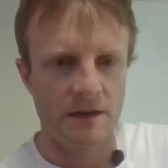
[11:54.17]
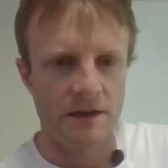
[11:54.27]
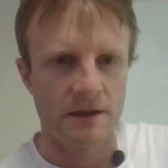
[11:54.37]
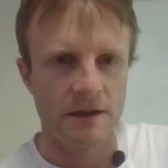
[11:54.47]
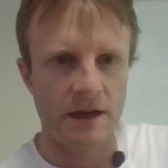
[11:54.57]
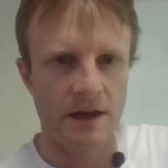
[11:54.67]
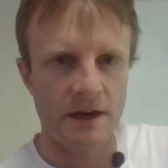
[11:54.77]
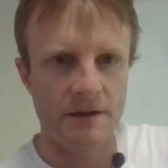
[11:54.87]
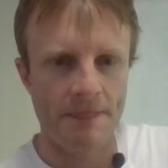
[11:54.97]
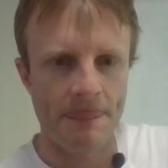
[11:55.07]

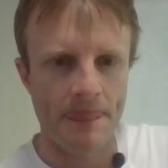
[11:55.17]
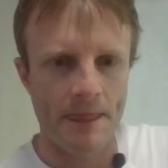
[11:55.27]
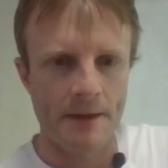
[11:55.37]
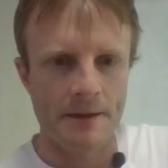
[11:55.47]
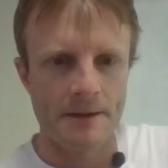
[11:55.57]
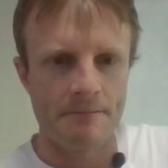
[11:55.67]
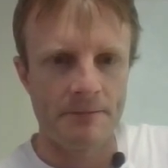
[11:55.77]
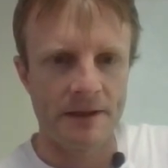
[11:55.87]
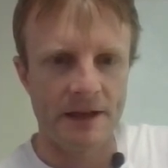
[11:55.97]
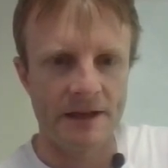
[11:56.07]
k
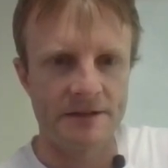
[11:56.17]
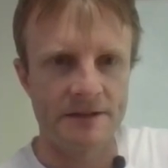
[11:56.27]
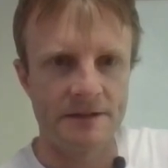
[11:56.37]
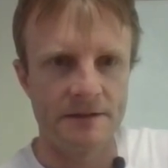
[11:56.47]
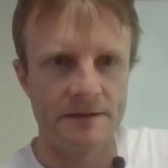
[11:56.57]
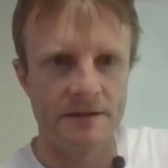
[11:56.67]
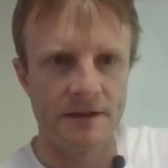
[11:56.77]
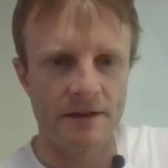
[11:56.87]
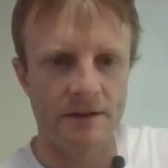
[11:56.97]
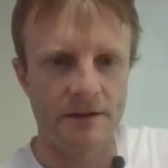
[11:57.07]
plus
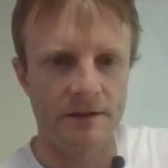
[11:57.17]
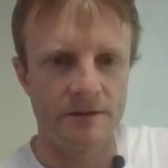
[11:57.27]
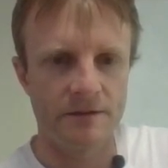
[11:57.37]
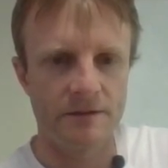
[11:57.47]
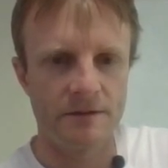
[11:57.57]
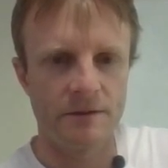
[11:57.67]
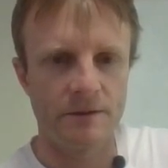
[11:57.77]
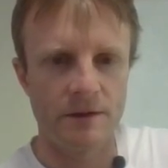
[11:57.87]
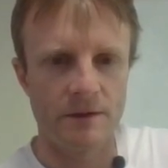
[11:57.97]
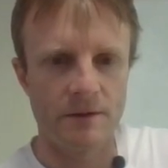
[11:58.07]
del
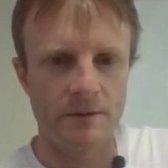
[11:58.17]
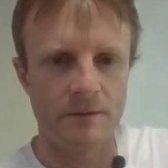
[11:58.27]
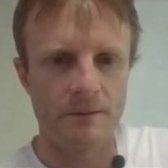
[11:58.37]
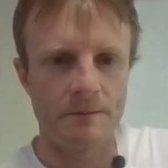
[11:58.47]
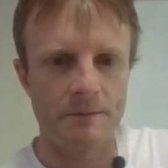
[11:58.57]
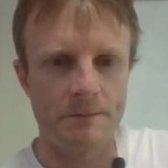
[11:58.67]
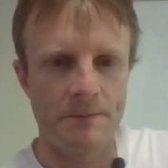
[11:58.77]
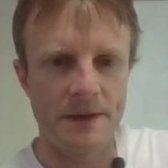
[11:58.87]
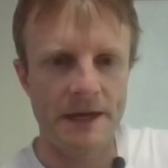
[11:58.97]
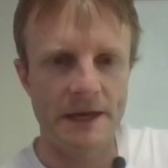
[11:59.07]
0
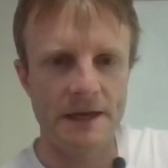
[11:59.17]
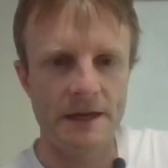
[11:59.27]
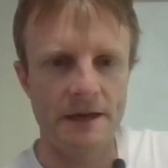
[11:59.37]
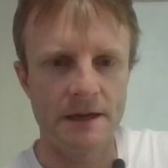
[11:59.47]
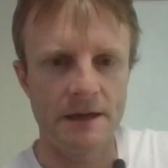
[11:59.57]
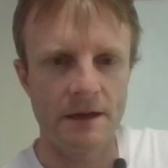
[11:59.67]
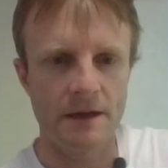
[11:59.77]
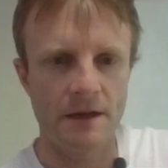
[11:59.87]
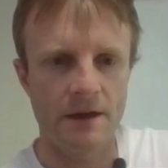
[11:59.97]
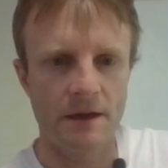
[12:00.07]
b
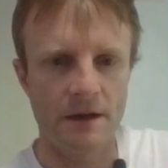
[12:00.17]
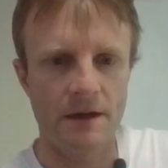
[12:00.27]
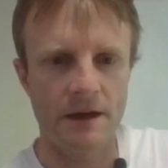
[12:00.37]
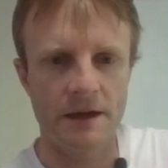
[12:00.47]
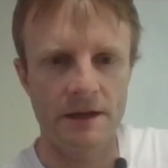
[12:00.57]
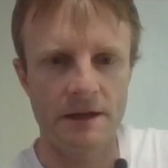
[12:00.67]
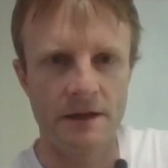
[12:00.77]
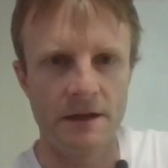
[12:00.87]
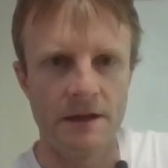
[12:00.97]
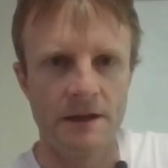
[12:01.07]
I
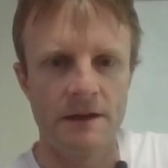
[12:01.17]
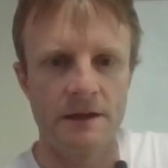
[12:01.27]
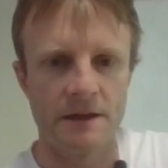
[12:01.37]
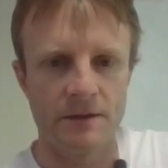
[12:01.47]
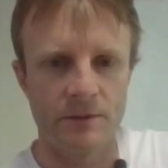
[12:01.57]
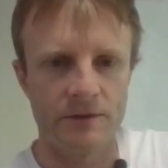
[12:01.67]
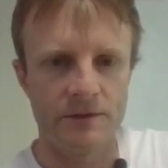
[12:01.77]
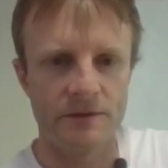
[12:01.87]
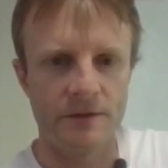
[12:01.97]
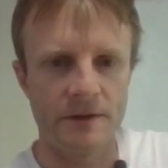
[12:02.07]
equals
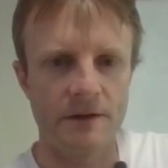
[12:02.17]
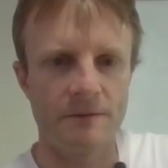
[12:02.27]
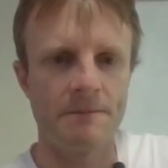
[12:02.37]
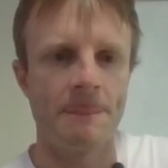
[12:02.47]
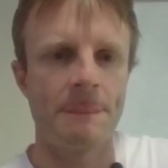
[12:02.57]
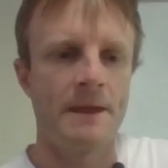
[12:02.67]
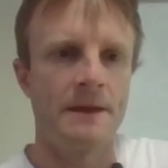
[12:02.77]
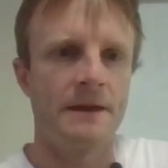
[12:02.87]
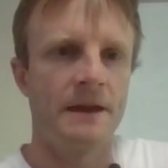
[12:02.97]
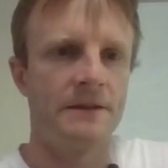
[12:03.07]
0.
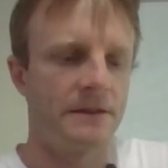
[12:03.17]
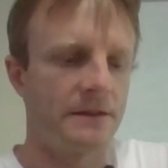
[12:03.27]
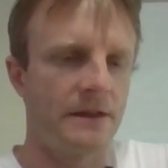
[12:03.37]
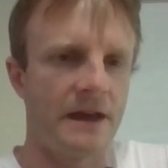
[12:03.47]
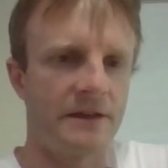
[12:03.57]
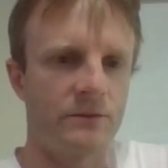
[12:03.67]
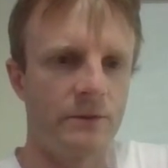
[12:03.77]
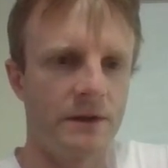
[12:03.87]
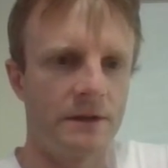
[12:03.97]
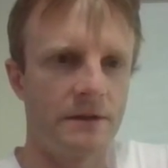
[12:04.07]
And then the last
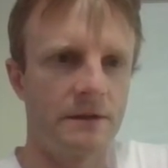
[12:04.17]
one,